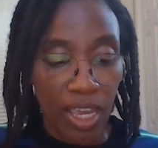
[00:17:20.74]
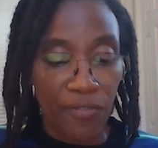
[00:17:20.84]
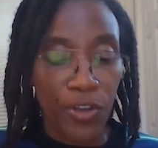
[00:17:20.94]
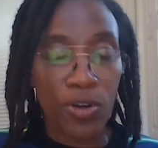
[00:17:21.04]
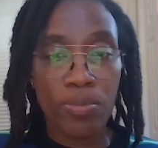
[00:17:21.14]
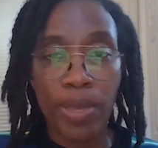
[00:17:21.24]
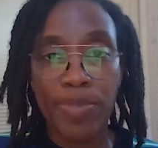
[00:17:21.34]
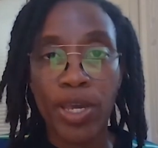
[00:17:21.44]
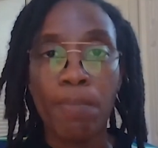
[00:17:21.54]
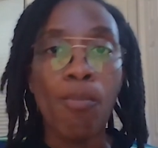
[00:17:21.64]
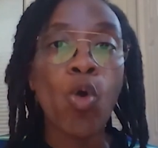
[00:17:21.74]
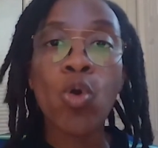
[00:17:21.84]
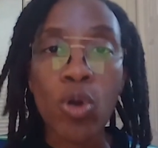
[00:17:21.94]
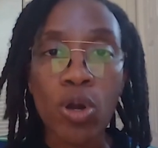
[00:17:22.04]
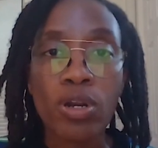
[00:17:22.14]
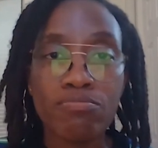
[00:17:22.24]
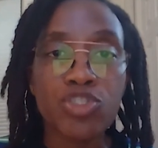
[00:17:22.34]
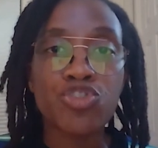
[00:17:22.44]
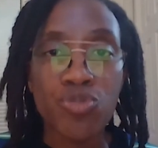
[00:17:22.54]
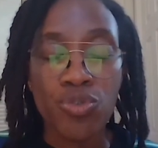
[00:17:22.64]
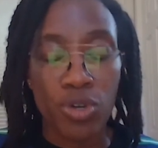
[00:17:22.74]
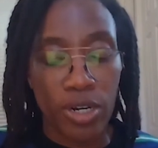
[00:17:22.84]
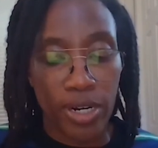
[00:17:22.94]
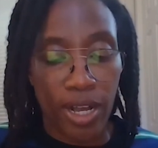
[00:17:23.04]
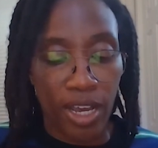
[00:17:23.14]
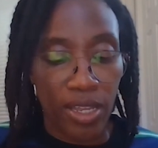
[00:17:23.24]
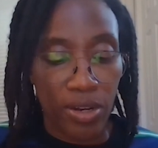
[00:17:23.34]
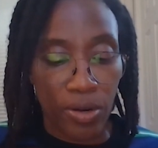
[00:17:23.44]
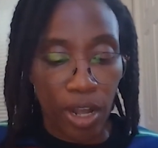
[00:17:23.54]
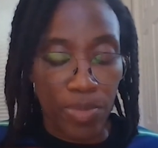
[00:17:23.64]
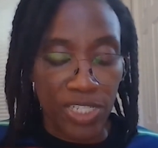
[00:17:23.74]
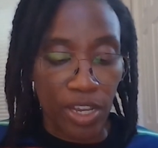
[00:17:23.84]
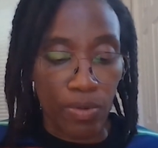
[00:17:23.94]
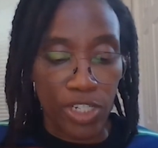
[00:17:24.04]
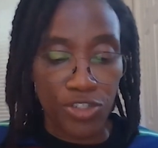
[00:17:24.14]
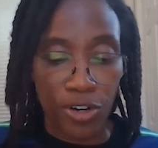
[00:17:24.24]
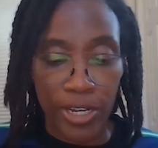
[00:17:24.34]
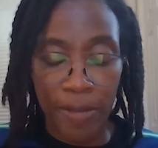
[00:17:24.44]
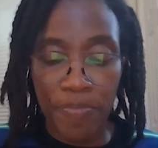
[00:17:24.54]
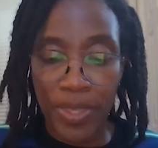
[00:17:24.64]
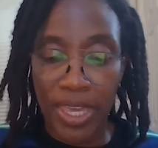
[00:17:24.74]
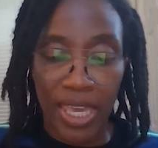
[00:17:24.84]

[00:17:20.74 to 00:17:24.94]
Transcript: If you're maybe a more mature in your company's equity journey,